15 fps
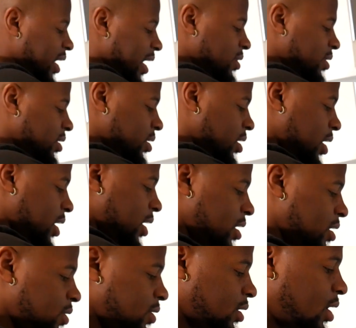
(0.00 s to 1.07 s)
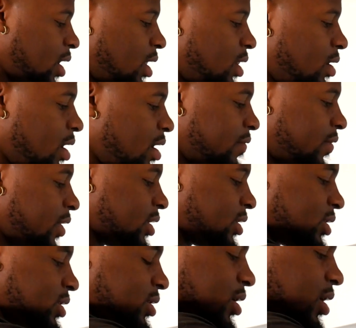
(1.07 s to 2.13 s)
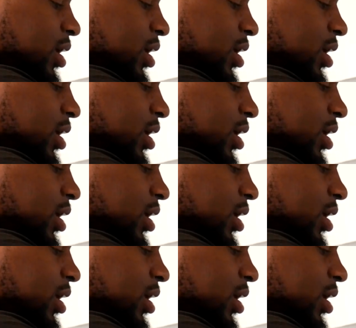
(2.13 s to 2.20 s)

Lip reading: at the color of this.